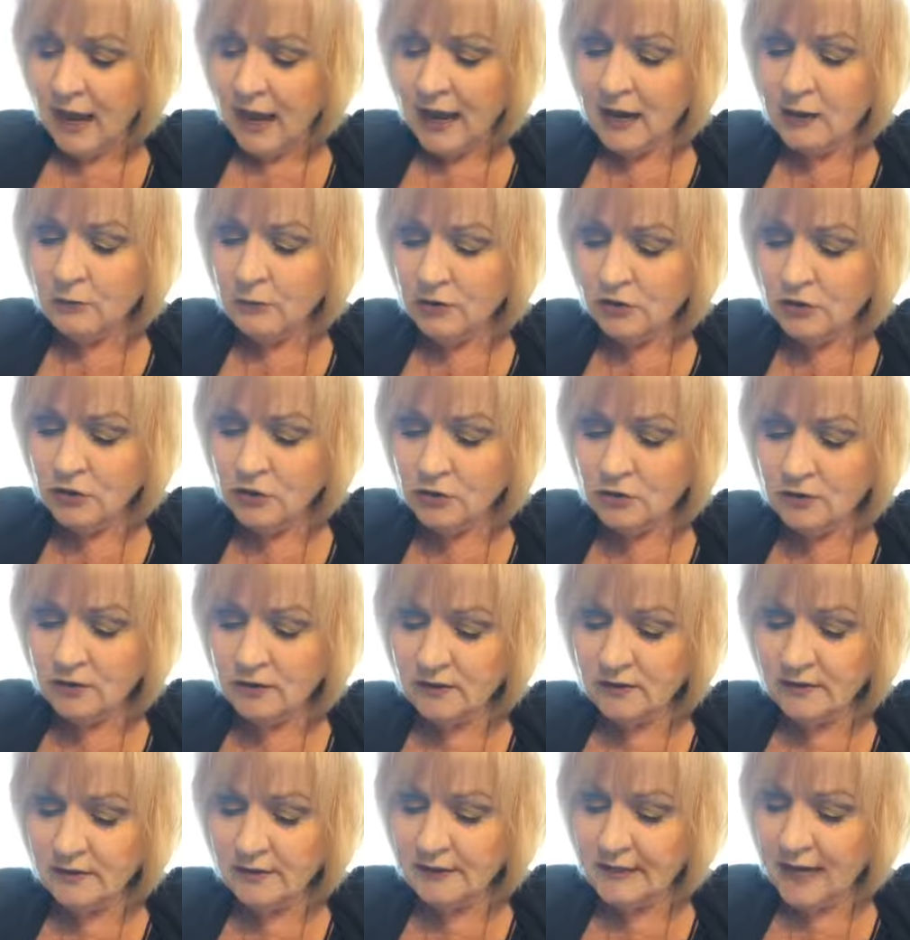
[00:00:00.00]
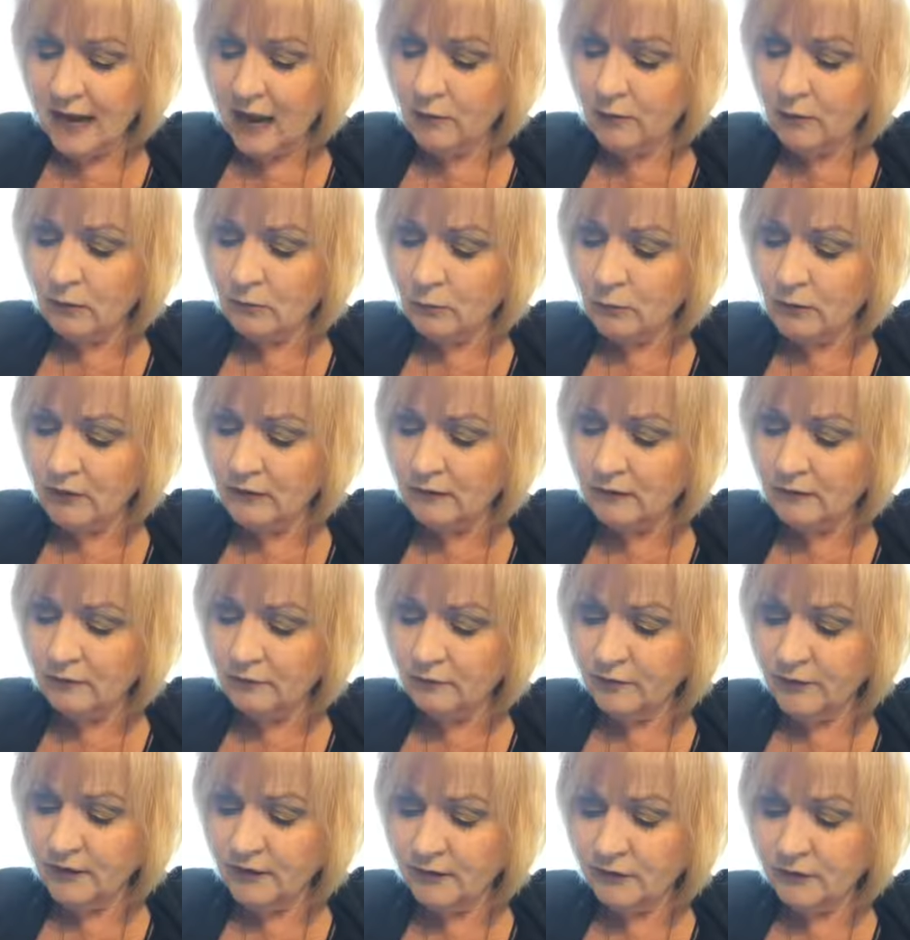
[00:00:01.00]
I wish you could see how it really
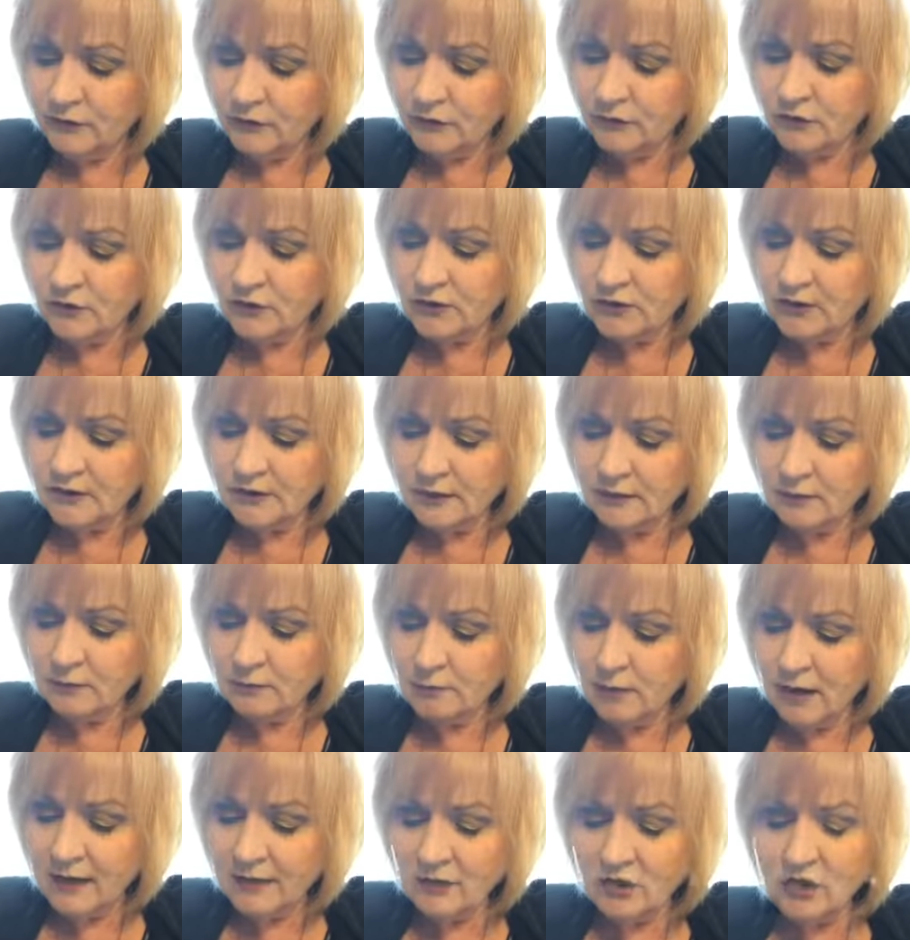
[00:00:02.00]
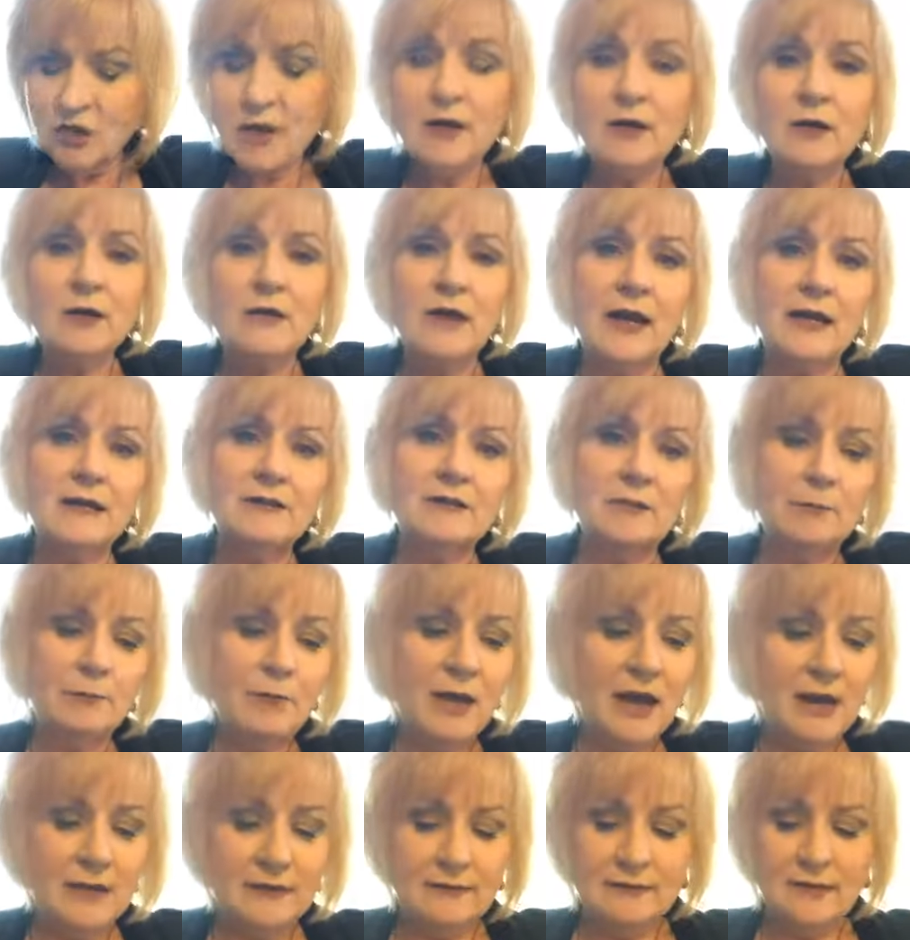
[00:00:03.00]
feels to sit in my chair and
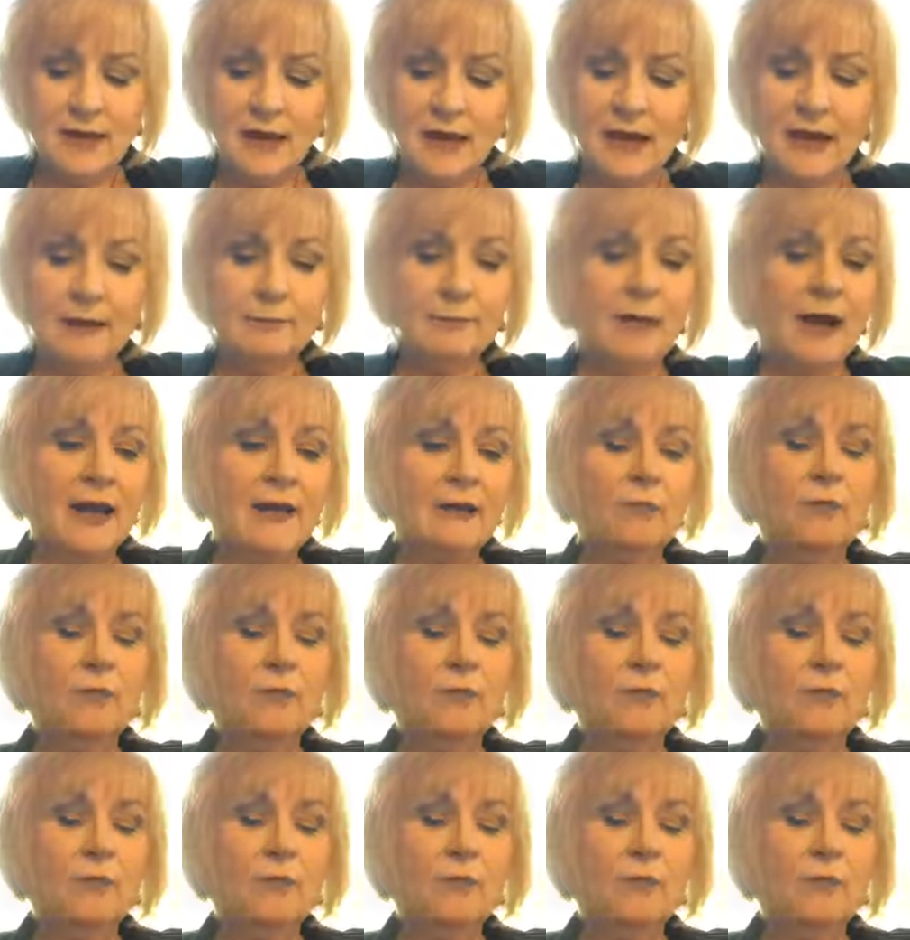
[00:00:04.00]
depend on my